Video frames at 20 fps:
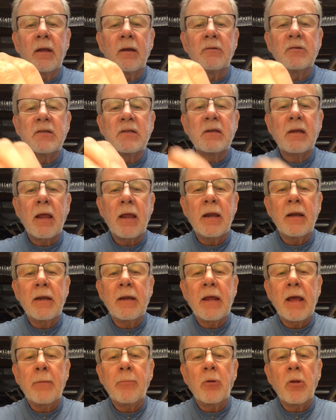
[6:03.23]
just
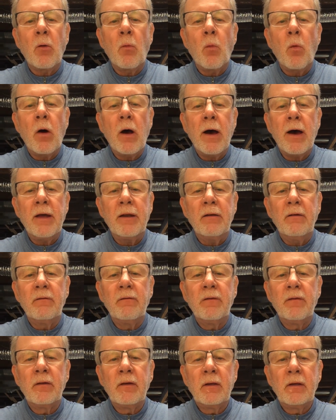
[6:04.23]
ending up with a wad
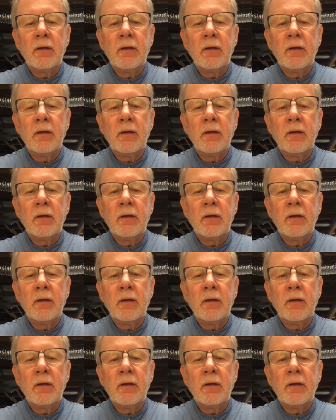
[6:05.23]
of